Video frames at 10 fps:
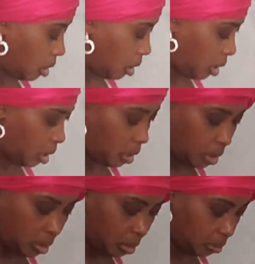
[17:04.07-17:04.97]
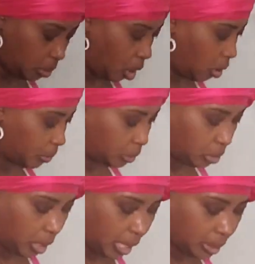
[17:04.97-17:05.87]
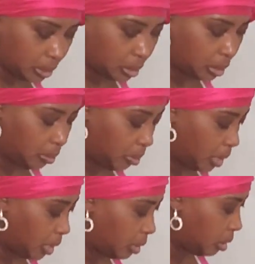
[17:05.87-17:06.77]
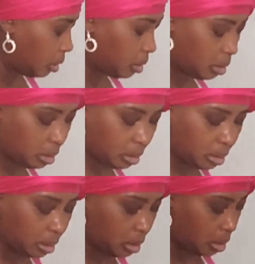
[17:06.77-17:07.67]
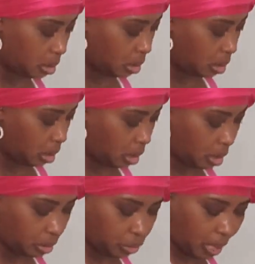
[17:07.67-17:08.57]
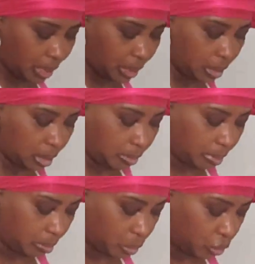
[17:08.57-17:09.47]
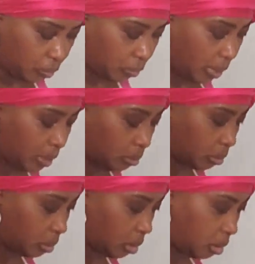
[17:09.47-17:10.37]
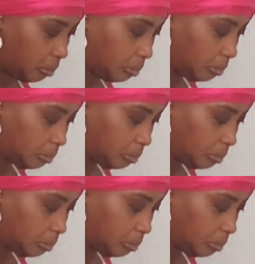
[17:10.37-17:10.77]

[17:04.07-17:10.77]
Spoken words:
and talk with you guys a little bit and try to get up and move around some.